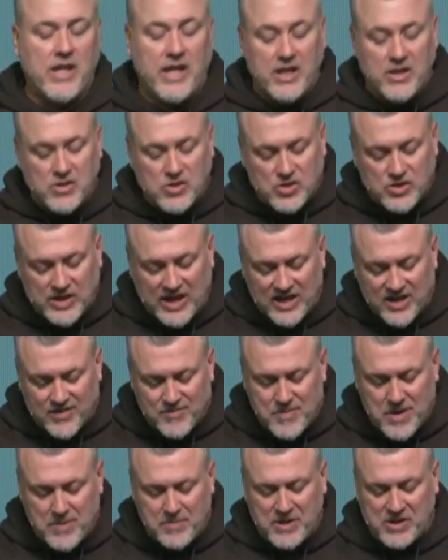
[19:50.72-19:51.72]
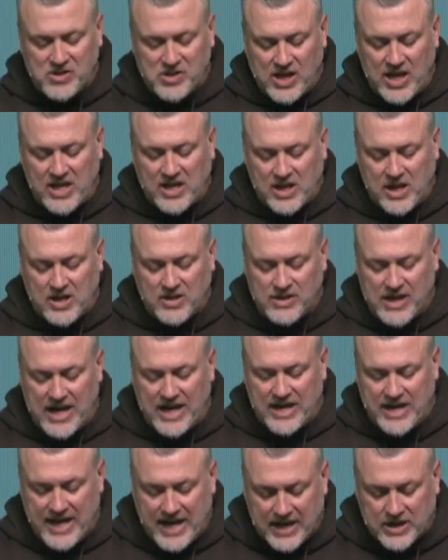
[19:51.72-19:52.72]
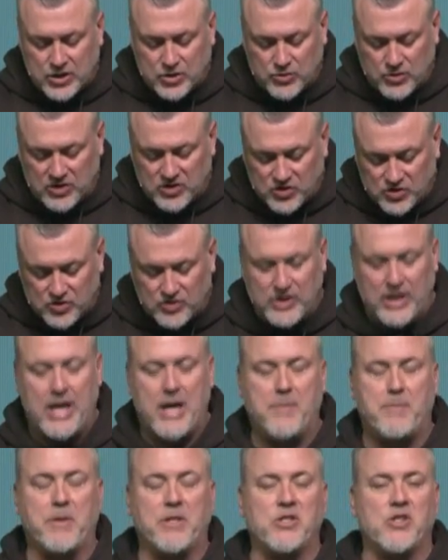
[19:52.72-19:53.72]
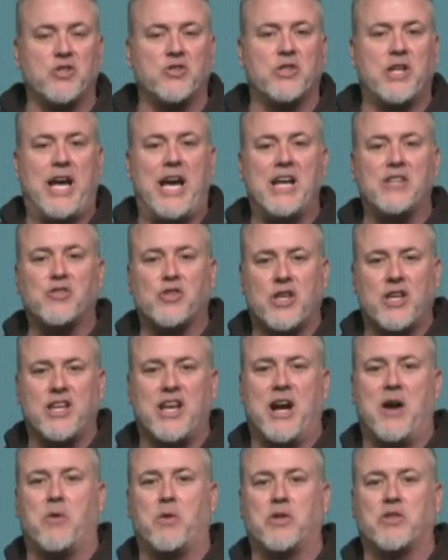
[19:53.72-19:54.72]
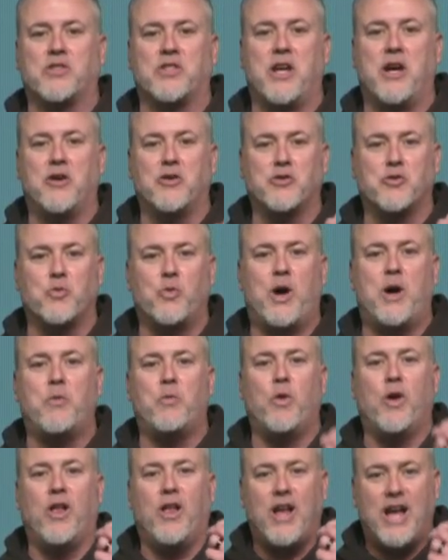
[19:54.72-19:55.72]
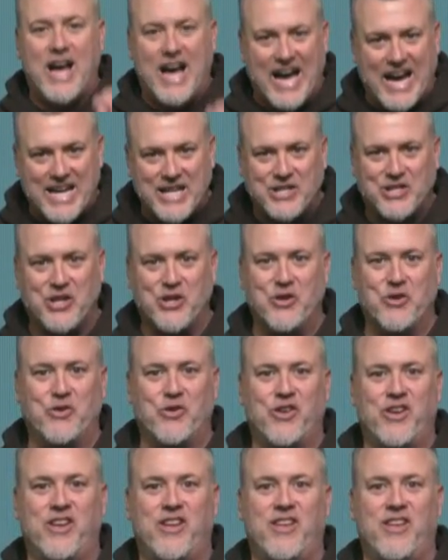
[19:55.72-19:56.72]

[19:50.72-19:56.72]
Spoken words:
Instead of maybe taking that extra step and just asking ourselves, what will I do